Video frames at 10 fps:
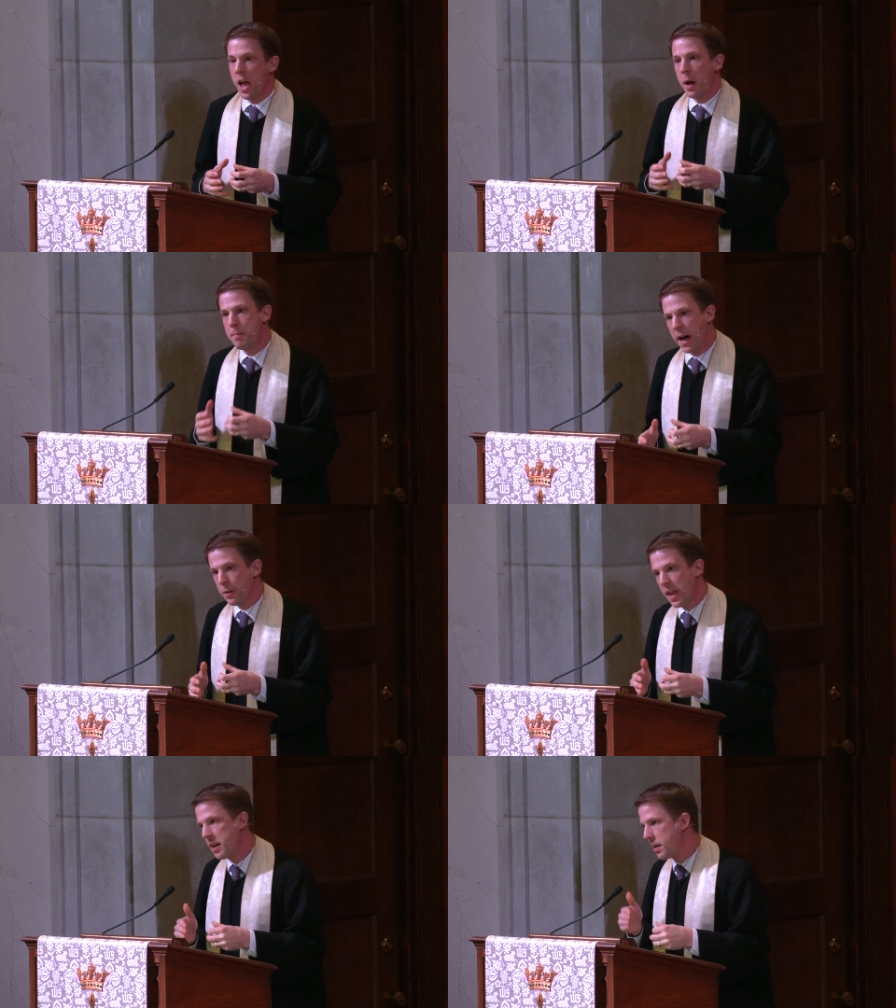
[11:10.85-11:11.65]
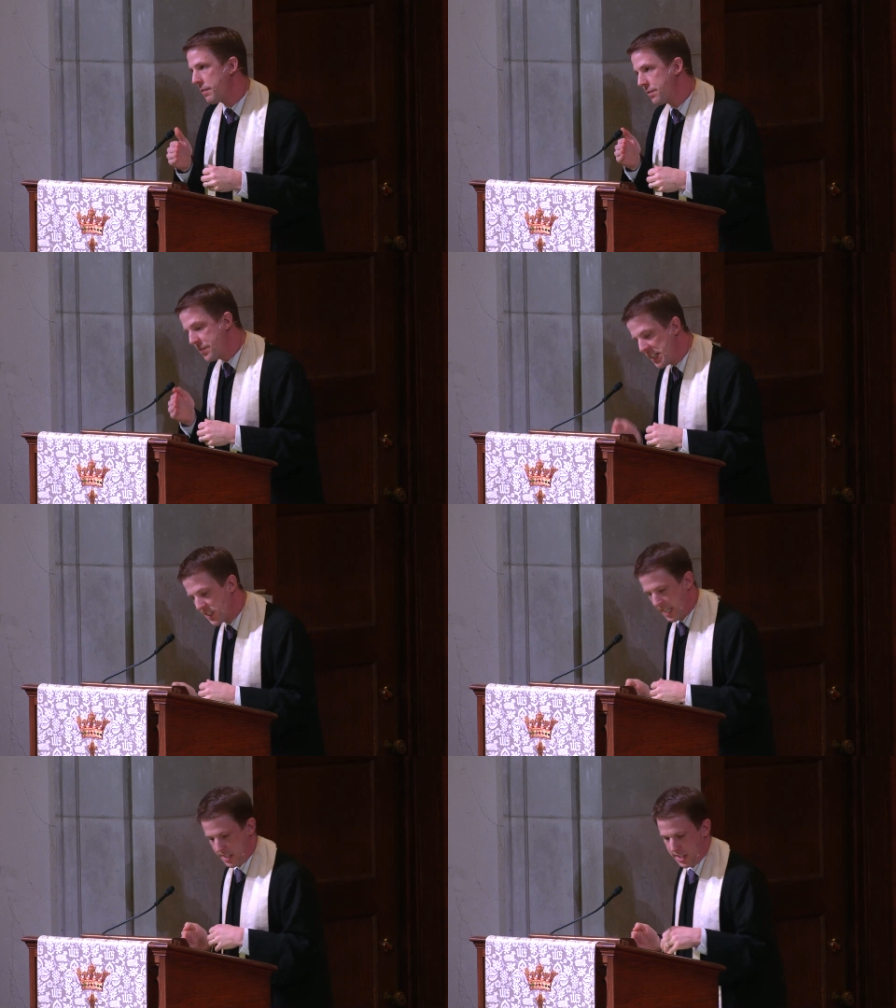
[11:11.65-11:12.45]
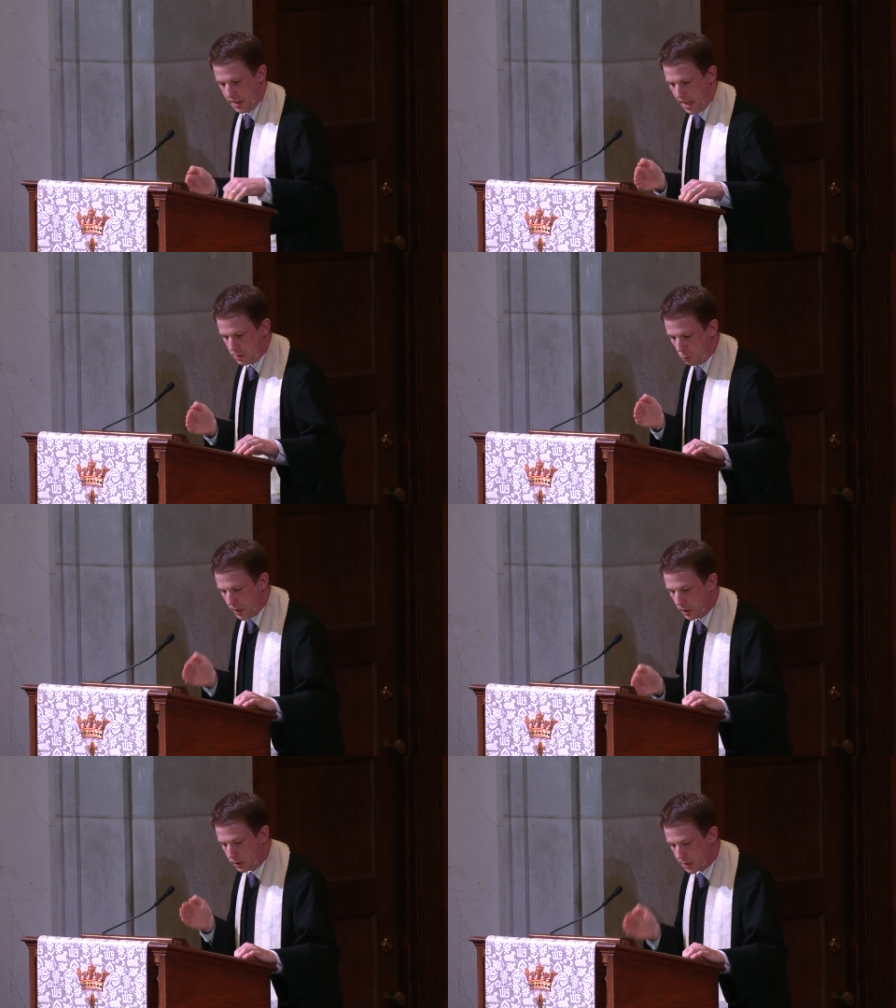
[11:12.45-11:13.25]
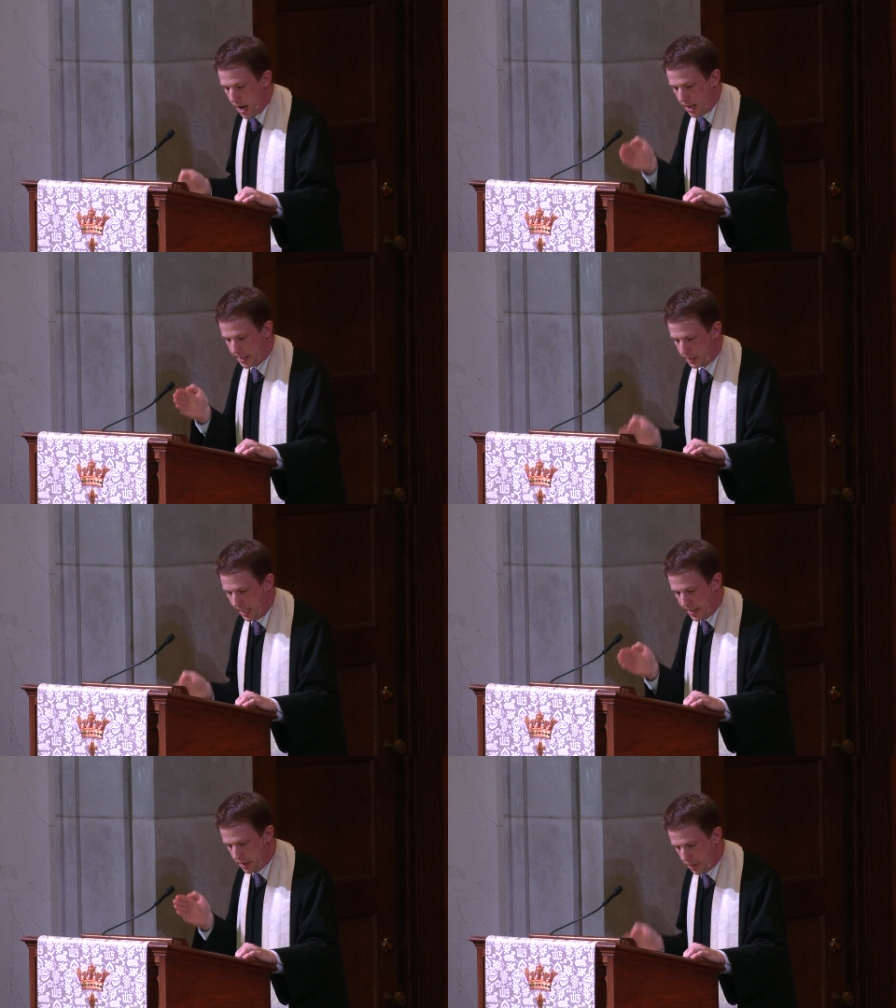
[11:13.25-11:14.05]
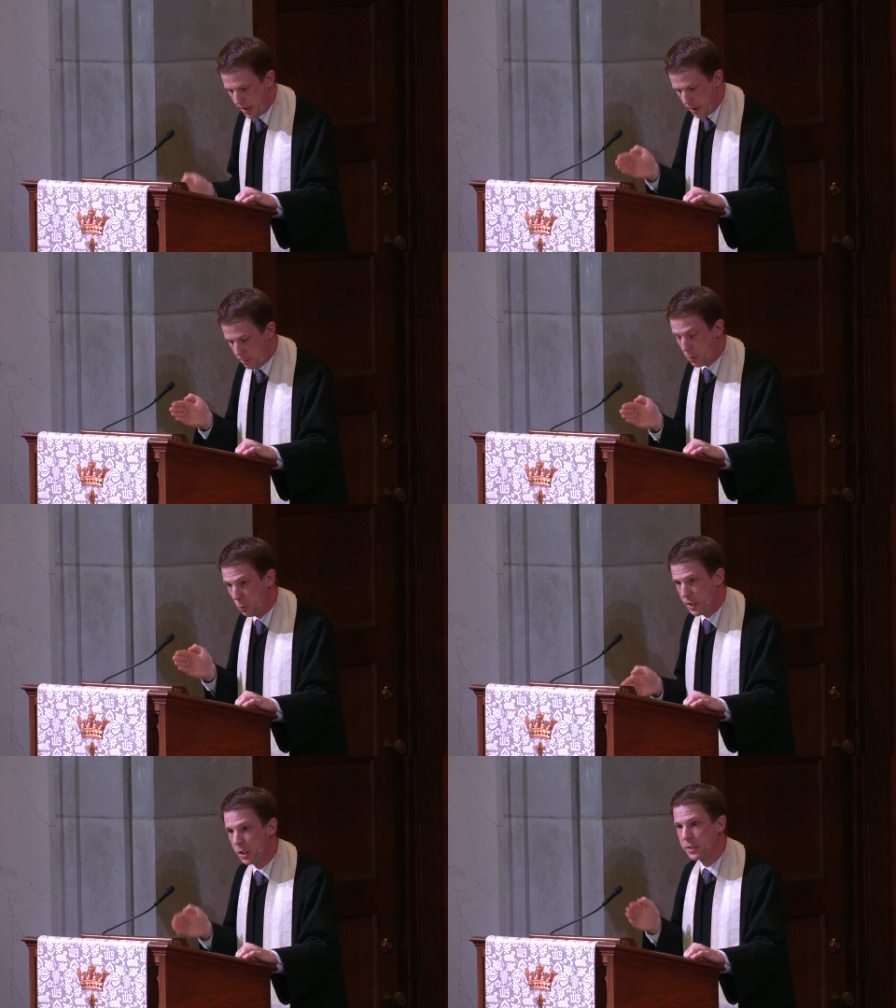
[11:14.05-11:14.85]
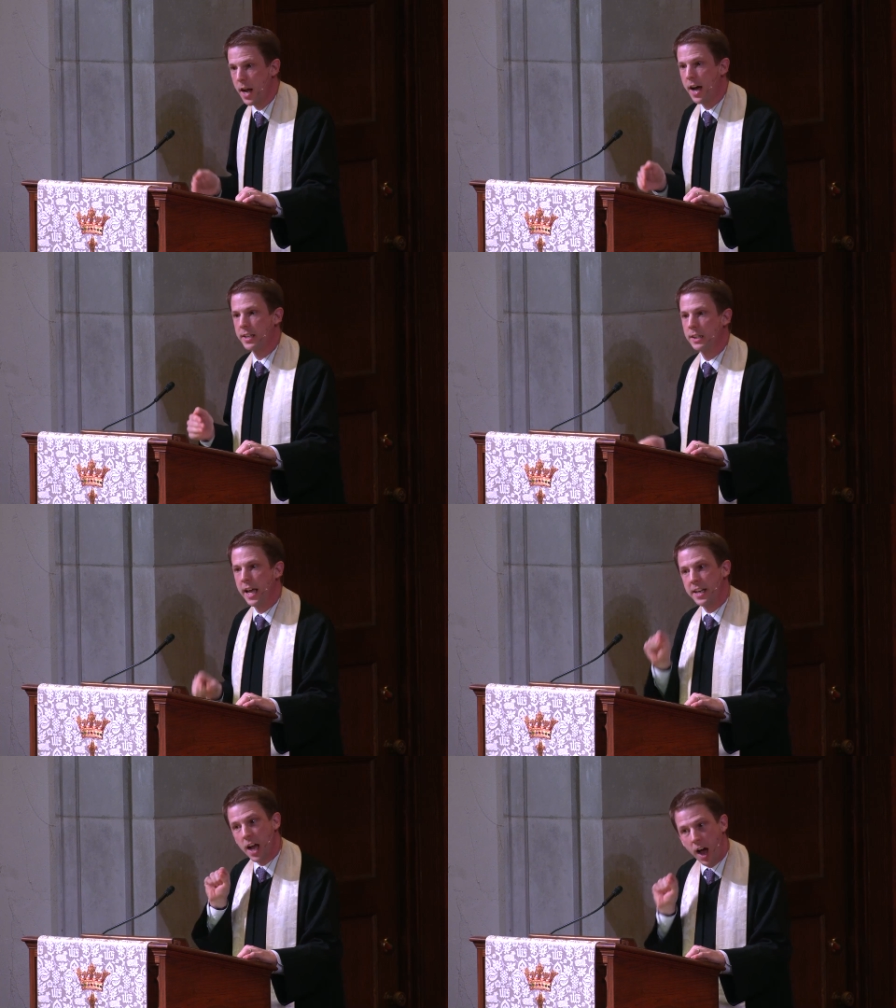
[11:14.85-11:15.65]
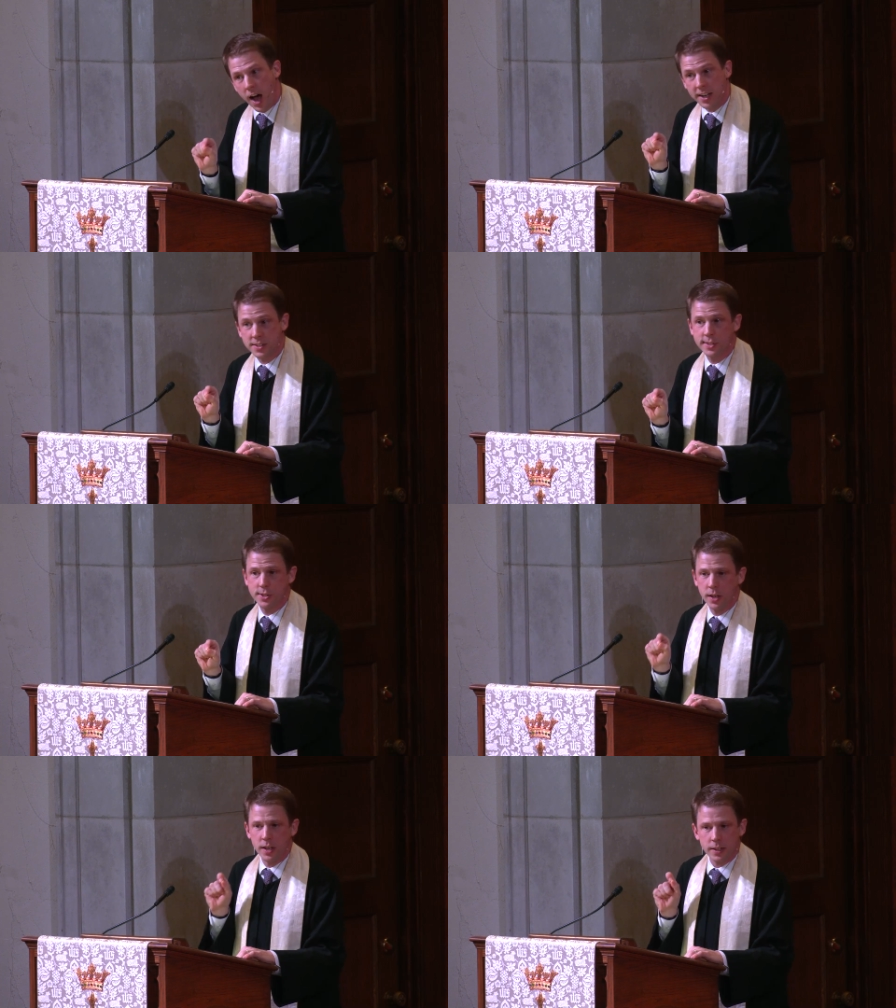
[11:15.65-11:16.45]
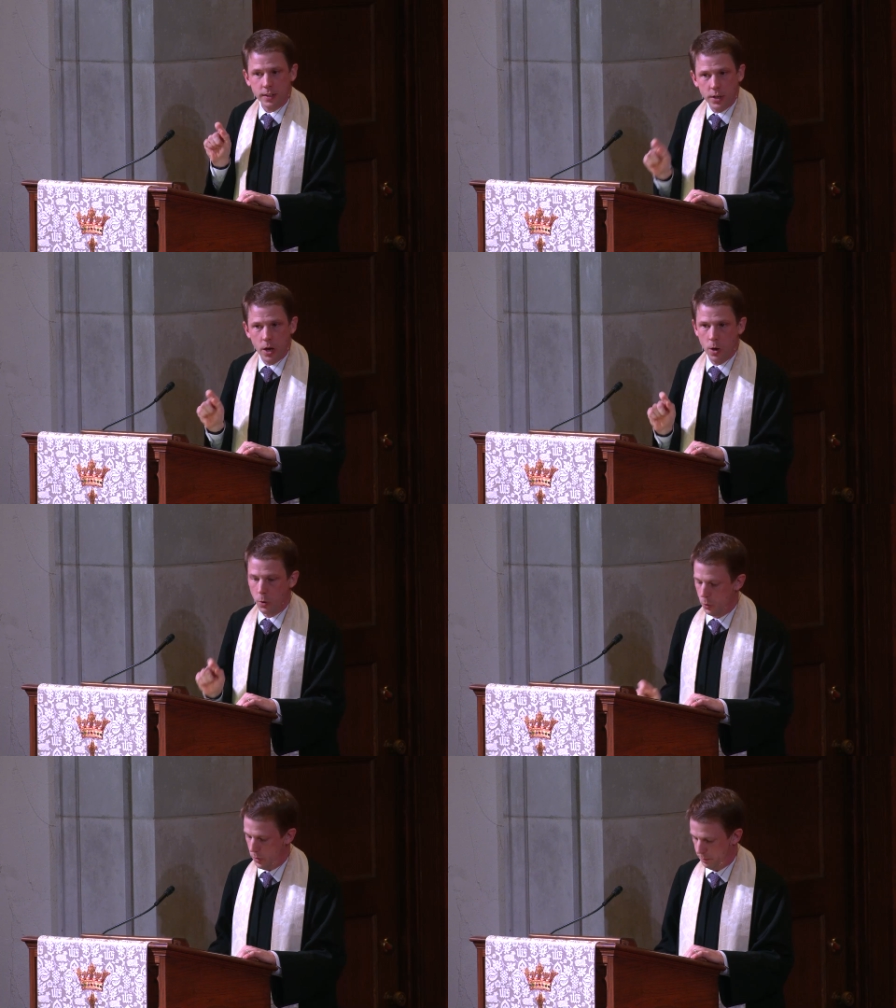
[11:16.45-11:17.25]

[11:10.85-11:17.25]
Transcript: about that visit that will not let them, will not let us go.